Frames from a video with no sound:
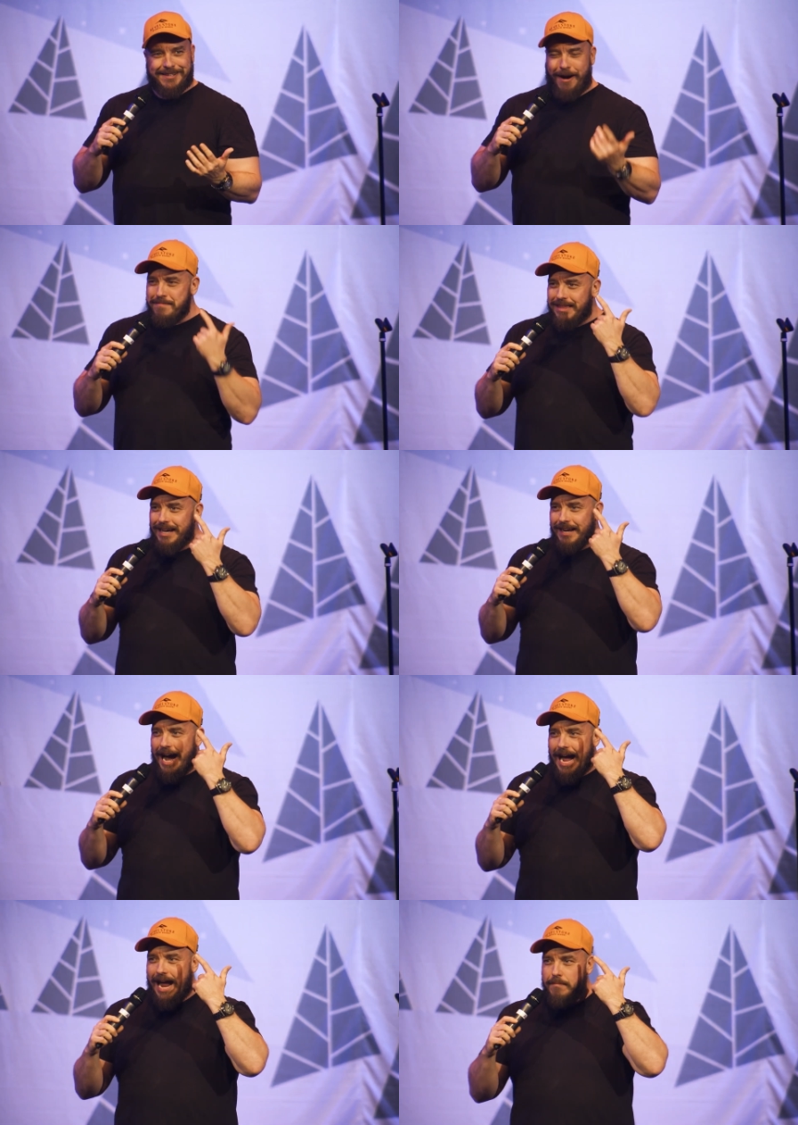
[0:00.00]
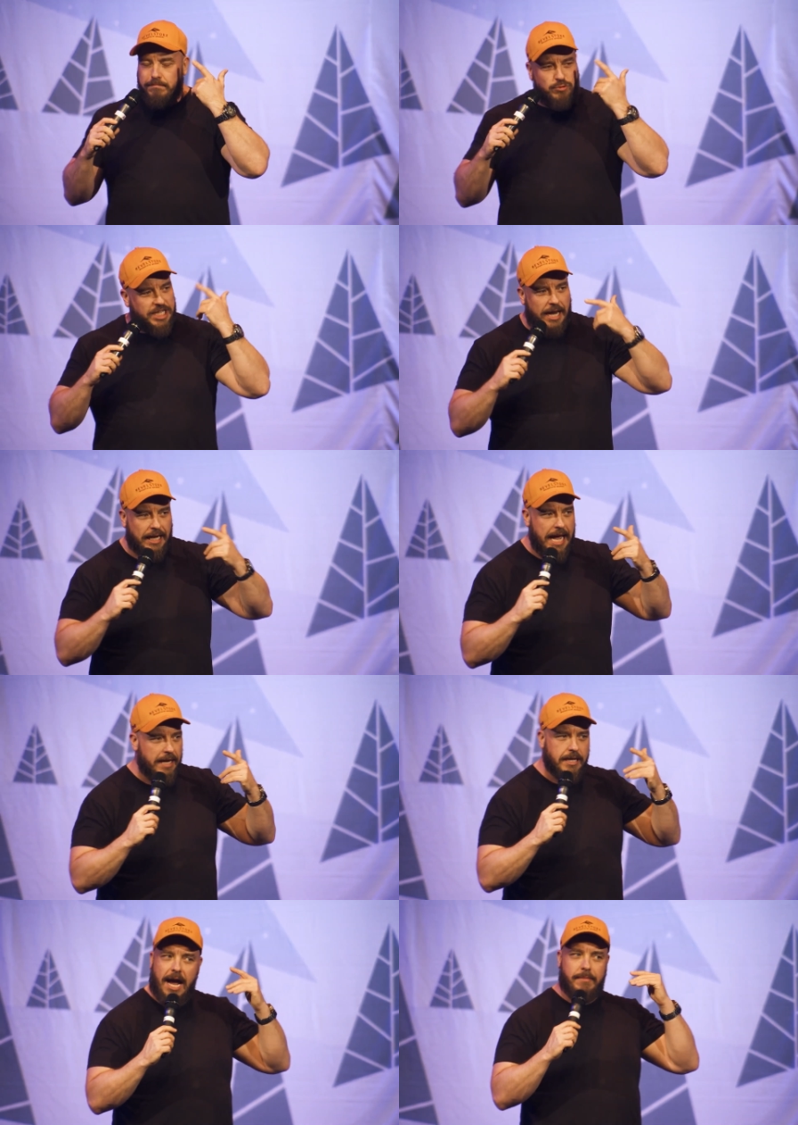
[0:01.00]
So I'm thinking, I am jet
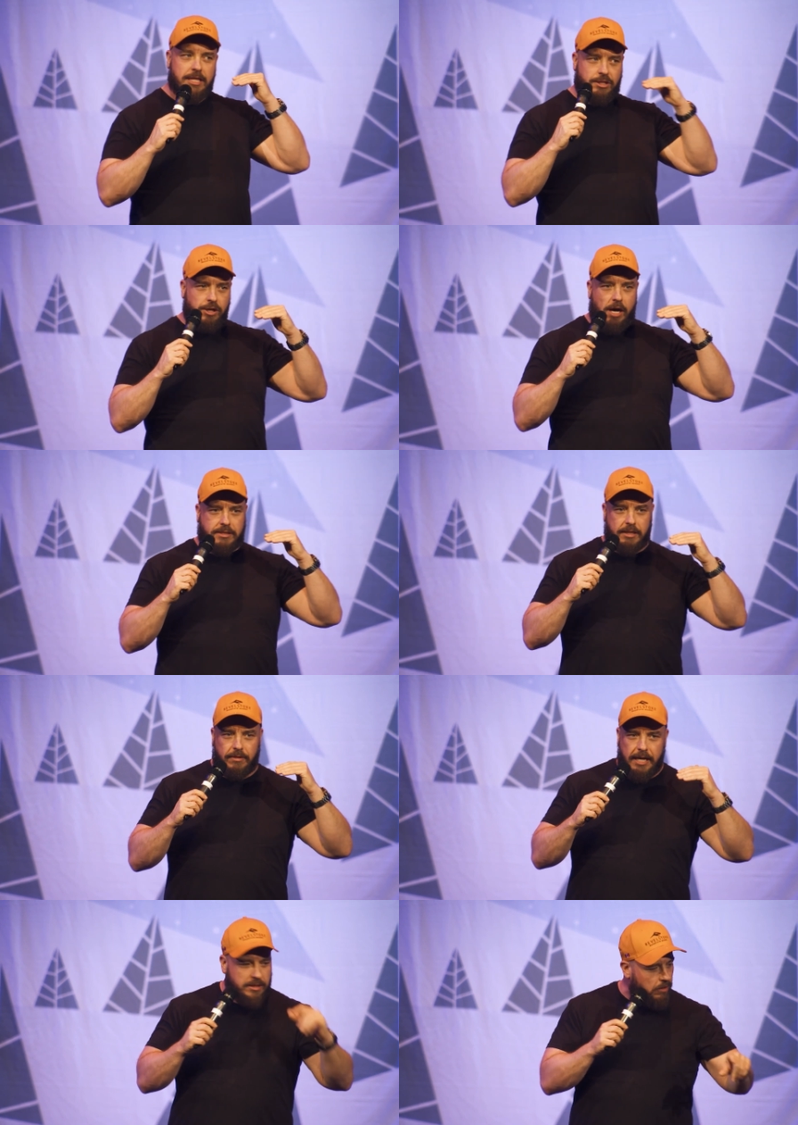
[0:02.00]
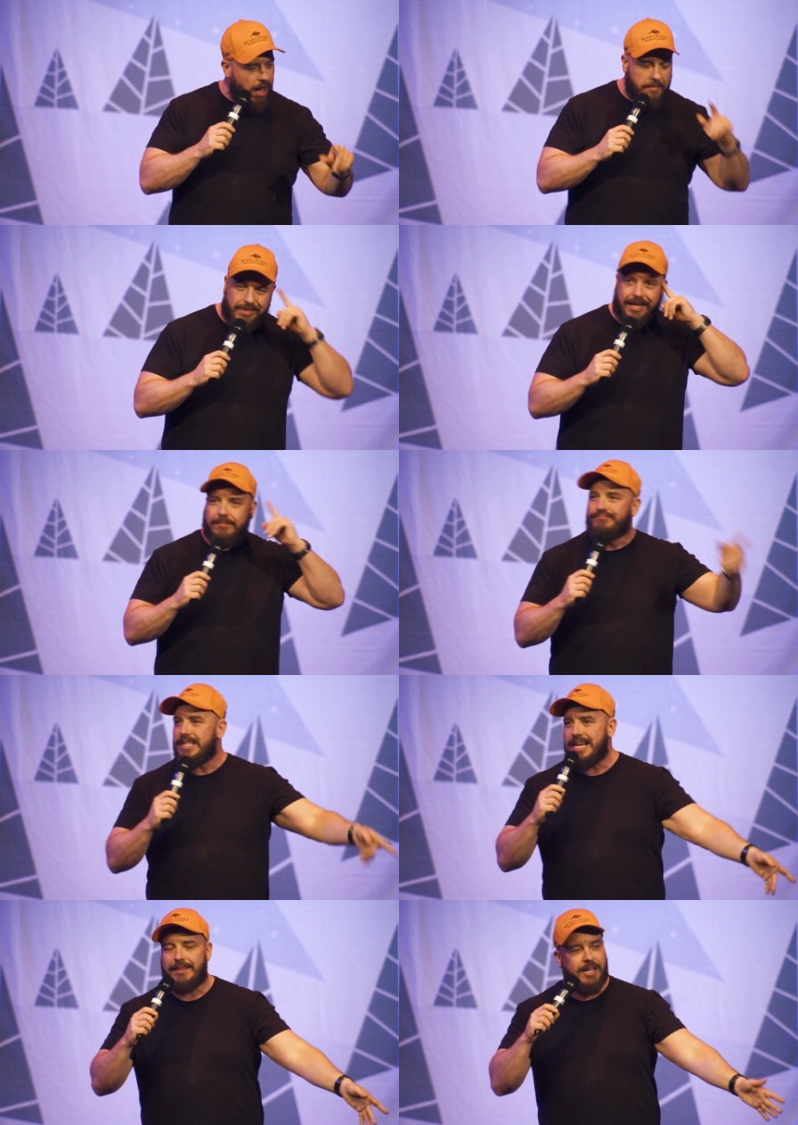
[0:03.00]
lagged, I am exhausted, right? So I'm thinking,
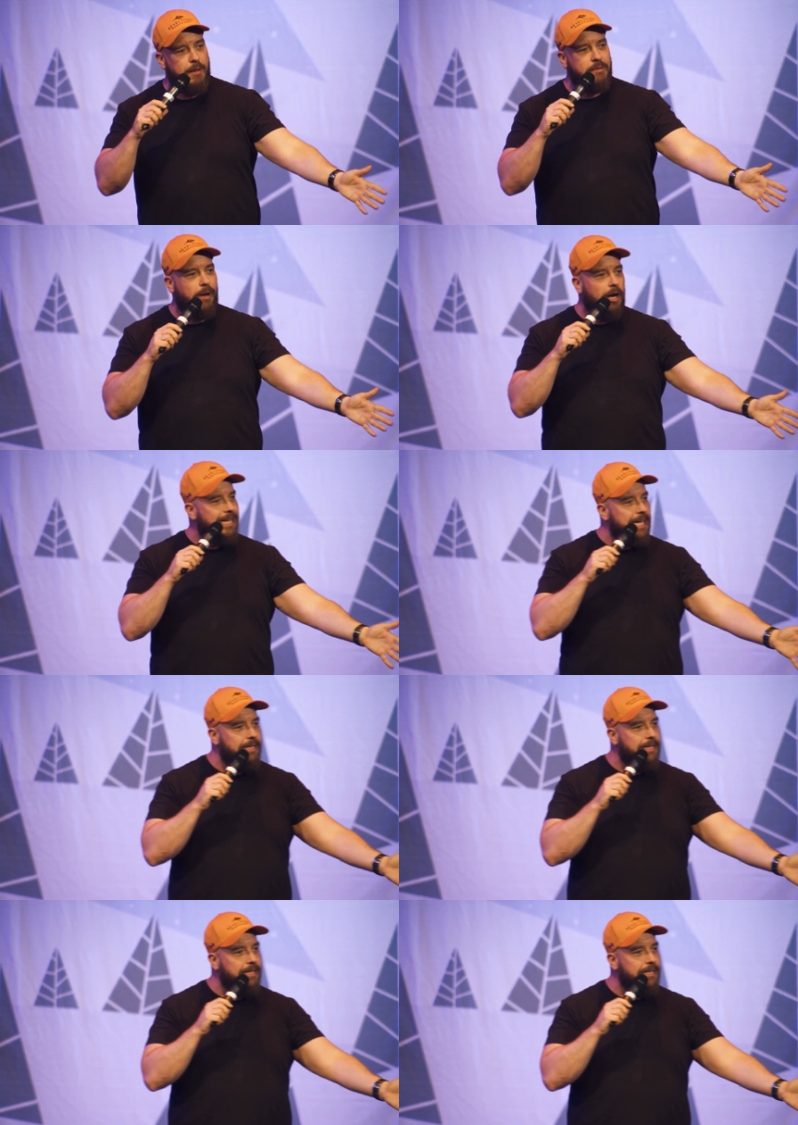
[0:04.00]
eat the gummy bear,